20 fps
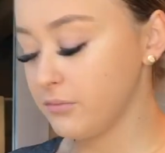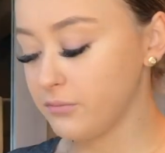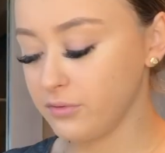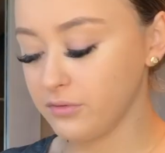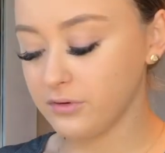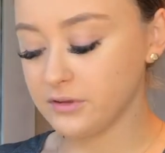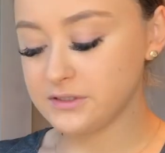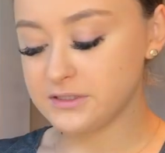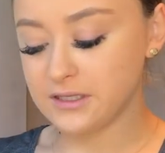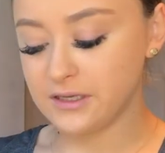
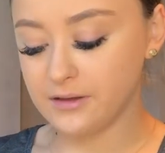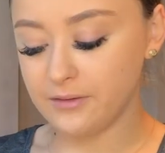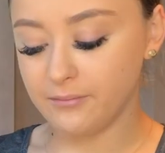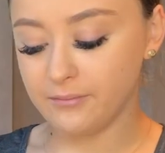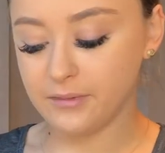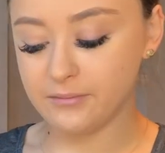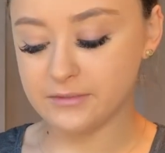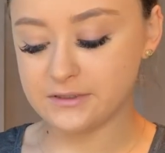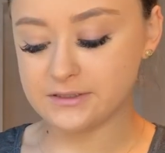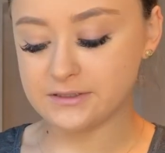Put
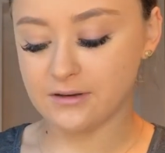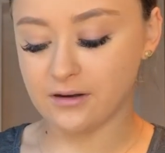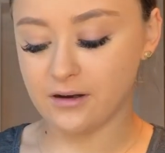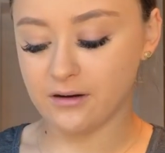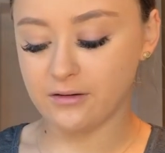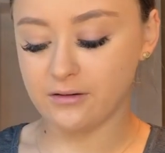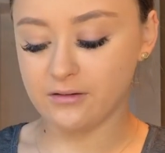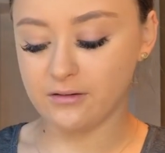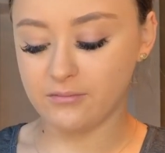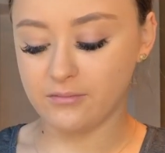some
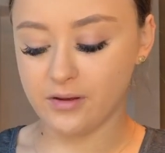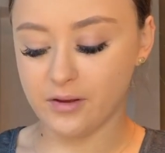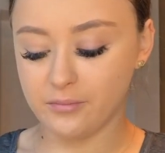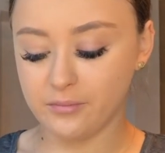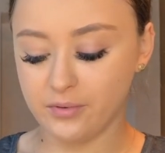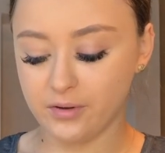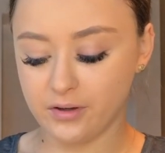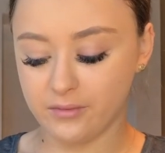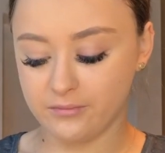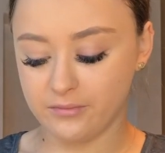mascara on
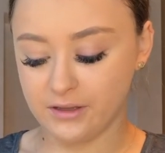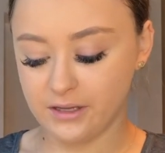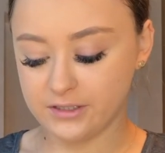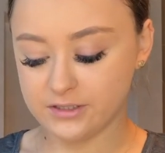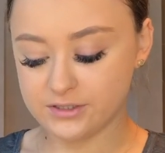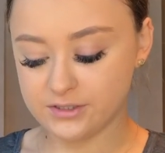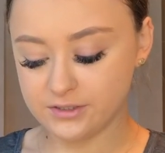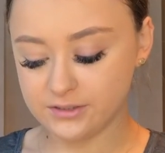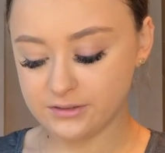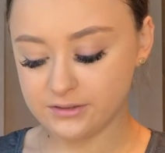my bottom
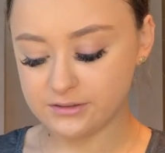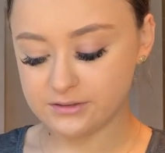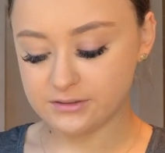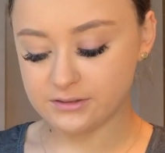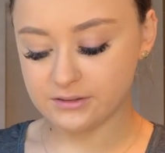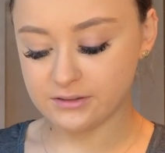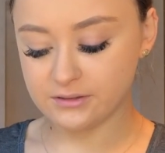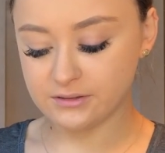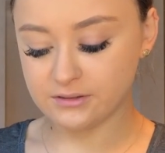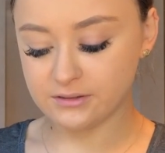
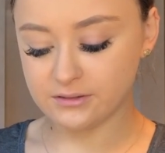lashes.